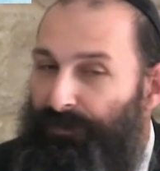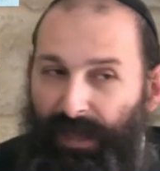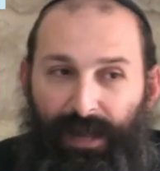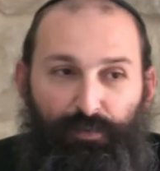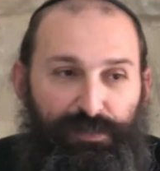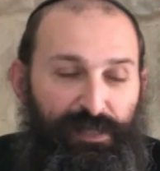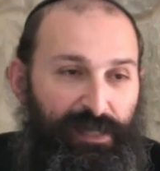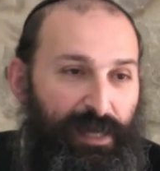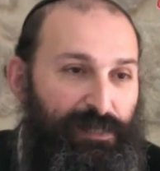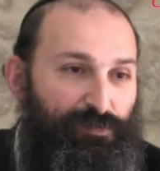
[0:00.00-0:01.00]
That was the
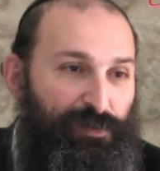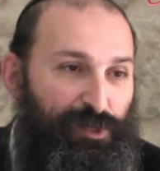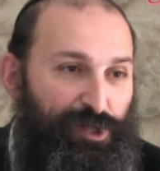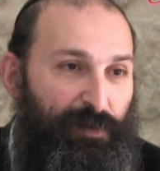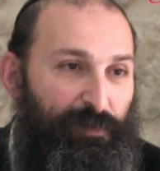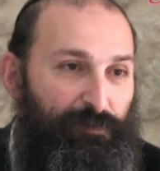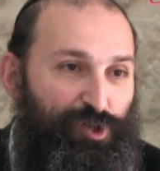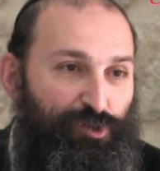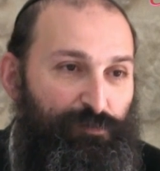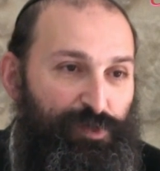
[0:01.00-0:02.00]
case with Hashem and
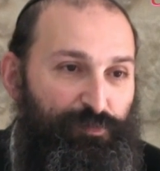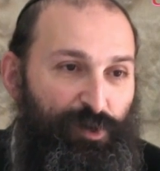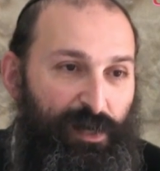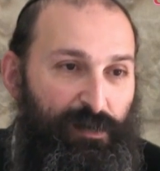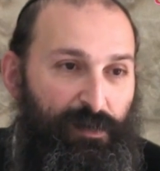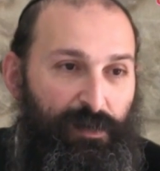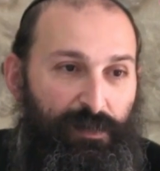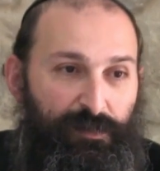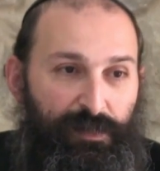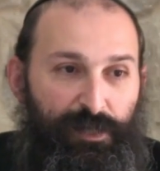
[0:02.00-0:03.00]
Shmuel.
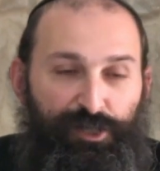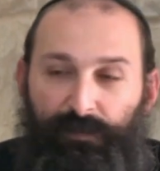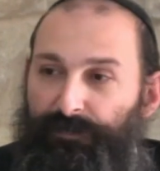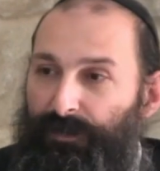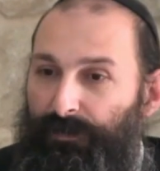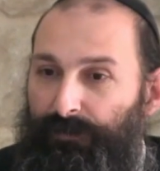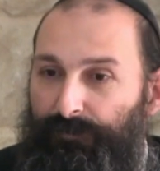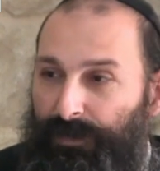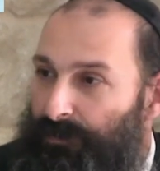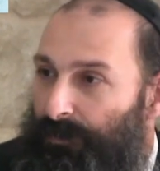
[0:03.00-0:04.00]
That Hashem told
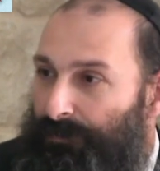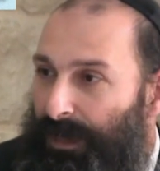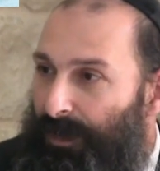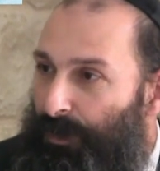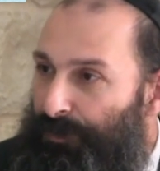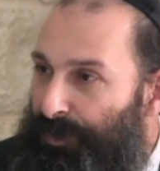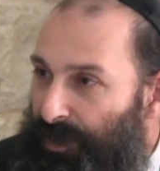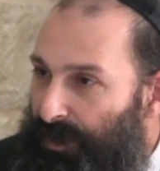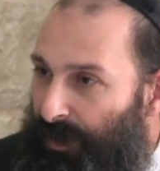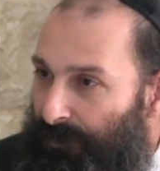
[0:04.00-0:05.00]
him, just don't tell all the
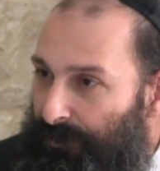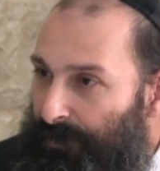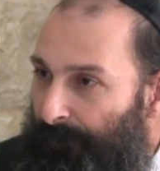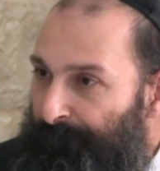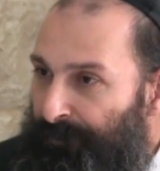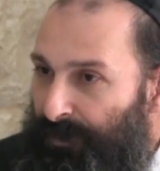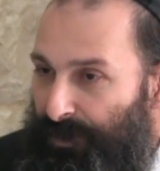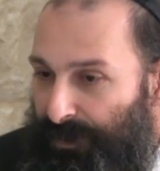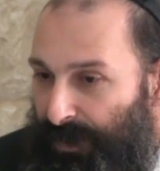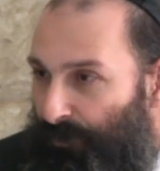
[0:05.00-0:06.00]
details.
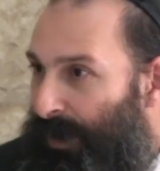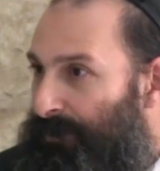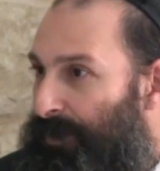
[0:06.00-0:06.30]
Just say one